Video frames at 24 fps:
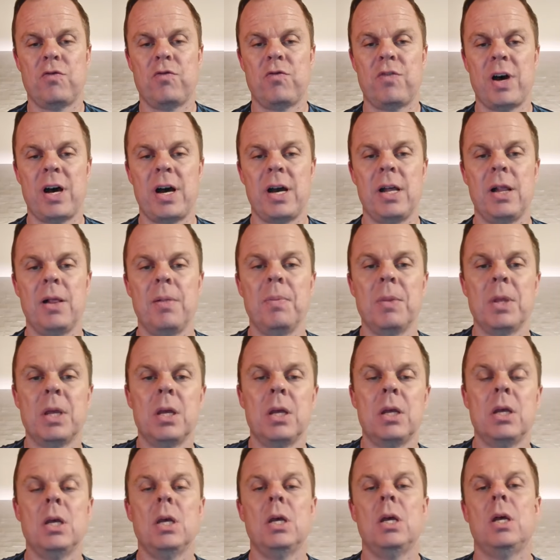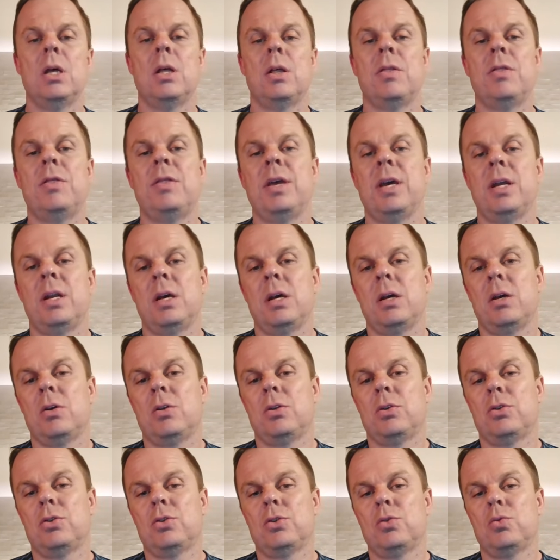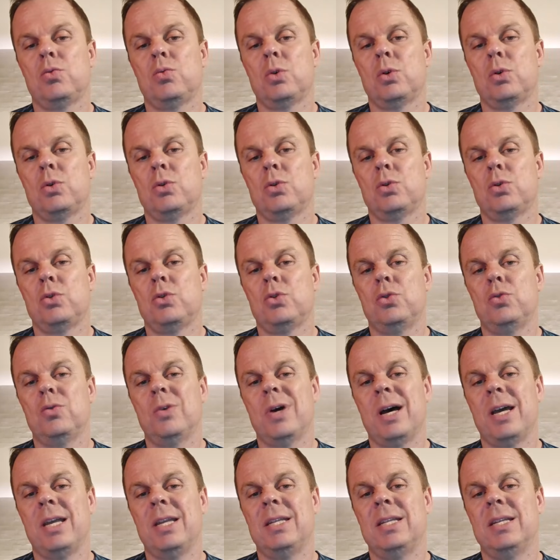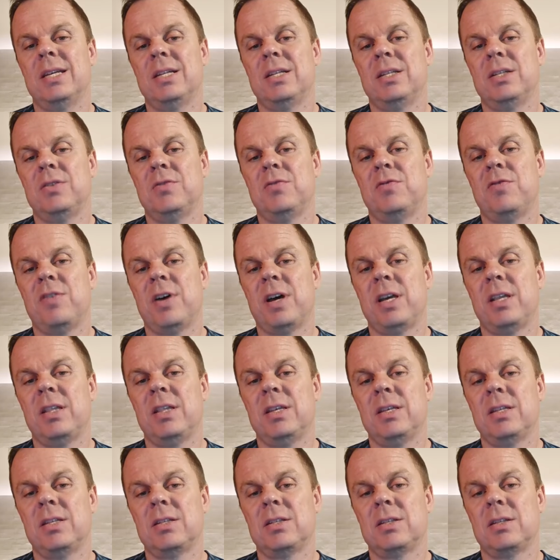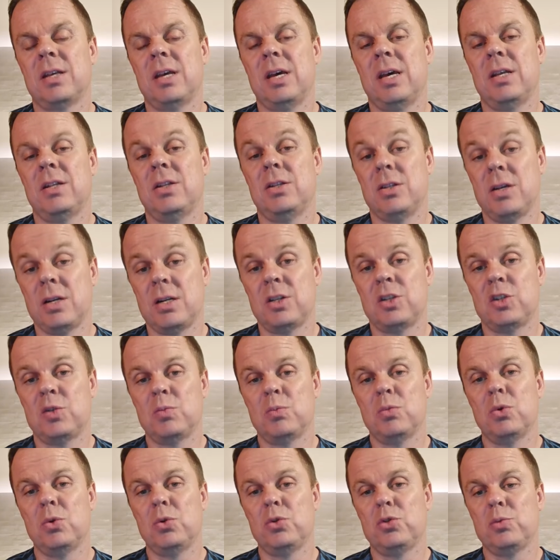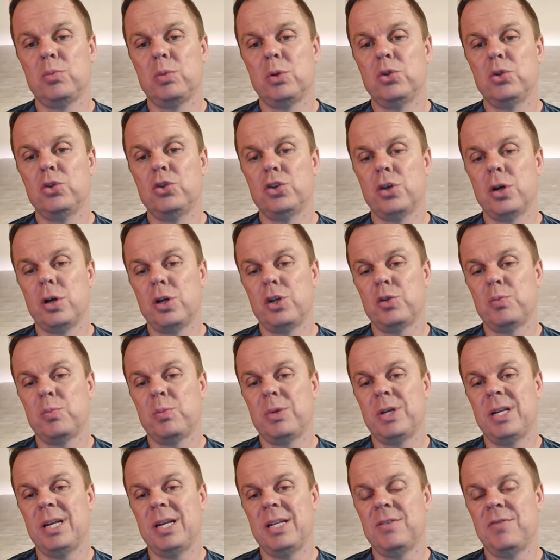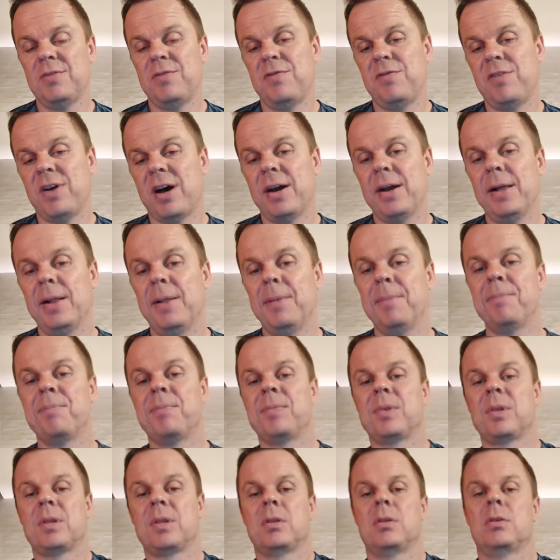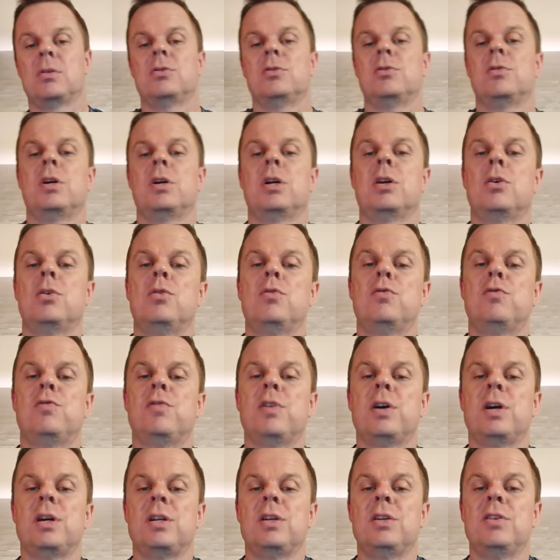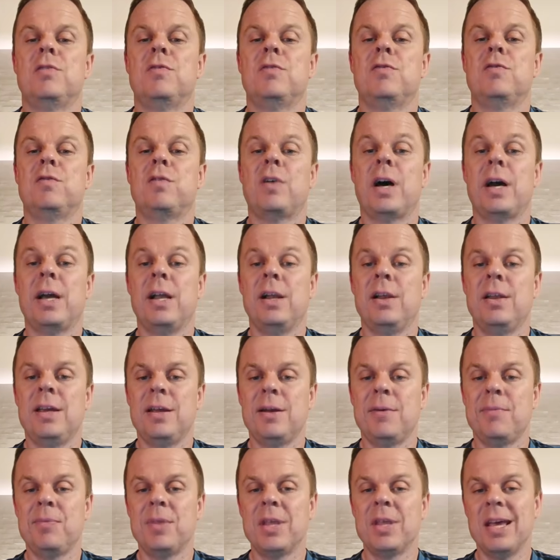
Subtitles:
file. Then I also want to identify this not as multiple choice, but as a file. So I go find the file here.